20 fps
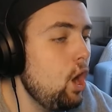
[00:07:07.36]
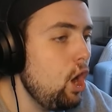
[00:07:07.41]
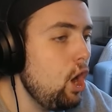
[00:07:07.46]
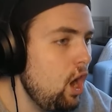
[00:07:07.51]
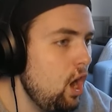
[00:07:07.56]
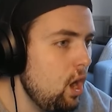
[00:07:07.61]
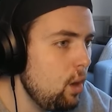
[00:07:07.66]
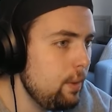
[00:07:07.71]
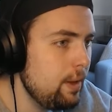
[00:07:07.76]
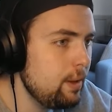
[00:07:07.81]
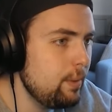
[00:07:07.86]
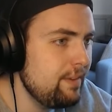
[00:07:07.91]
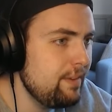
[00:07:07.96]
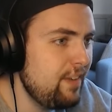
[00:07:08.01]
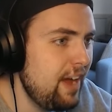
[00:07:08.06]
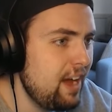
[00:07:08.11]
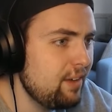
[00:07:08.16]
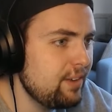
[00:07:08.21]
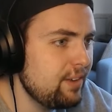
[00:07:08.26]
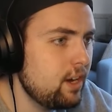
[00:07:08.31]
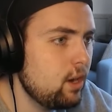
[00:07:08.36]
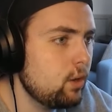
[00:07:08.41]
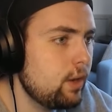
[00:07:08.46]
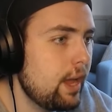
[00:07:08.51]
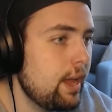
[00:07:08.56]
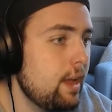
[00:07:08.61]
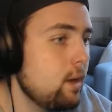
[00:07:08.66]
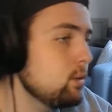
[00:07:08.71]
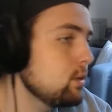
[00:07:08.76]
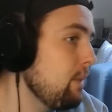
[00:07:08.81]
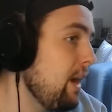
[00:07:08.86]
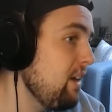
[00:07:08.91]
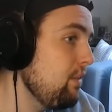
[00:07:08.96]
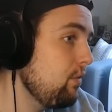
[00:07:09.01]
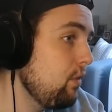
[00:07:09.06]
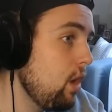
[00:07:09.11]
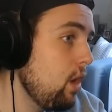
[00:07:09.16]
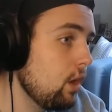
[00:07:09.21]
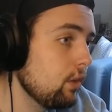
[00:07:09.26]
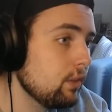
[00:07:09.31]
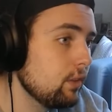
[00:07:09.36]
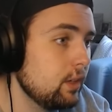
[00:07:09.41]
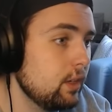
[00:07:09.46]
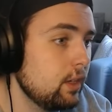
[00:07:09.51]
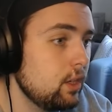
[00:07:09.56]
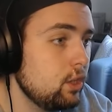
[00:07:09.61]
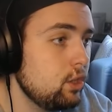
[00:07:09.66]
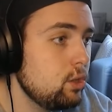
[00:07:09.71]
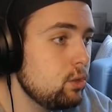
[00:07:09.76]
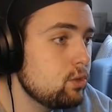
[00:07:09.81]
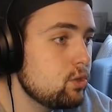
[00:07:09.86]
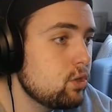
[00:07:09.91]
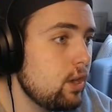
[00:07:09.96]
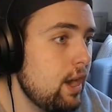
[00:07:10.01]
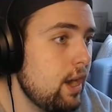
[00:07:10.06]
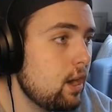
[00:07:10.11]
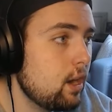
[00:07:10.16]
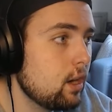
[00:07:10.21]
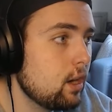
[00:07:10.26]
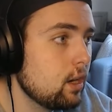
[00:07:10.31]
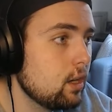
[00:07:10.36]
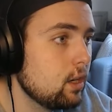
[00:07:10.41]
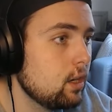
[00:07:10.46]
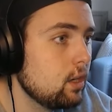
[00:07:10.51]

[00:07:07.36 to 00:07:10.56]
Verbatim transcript: Oh, we, we found it. Okay, it was my fault. User error.